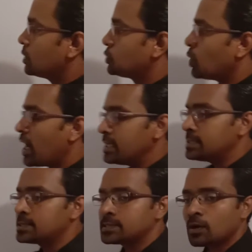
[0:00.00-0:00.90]

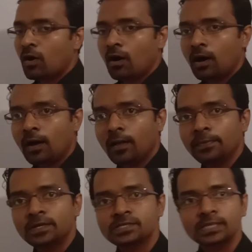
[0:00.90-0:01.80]
twice
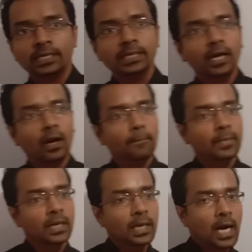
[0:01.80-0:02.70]
the certain
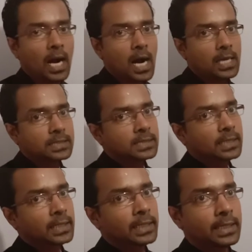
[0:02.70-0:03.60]
number, answer
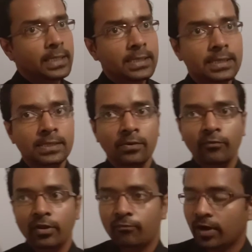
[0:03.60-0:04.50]
is,
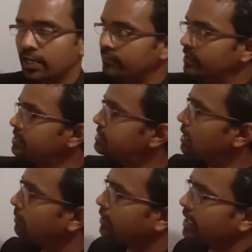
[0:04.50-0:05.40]
when 5 is
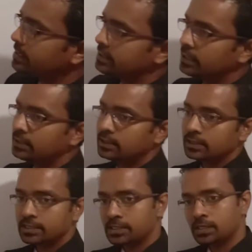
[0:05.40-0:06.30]
subtracted,
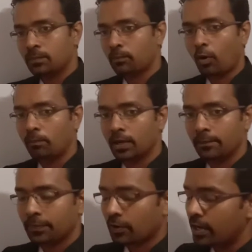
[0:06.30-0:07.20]
this is the problem,
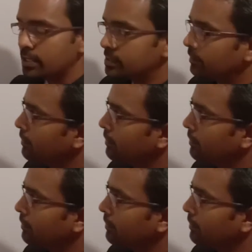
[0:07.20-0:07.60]
right?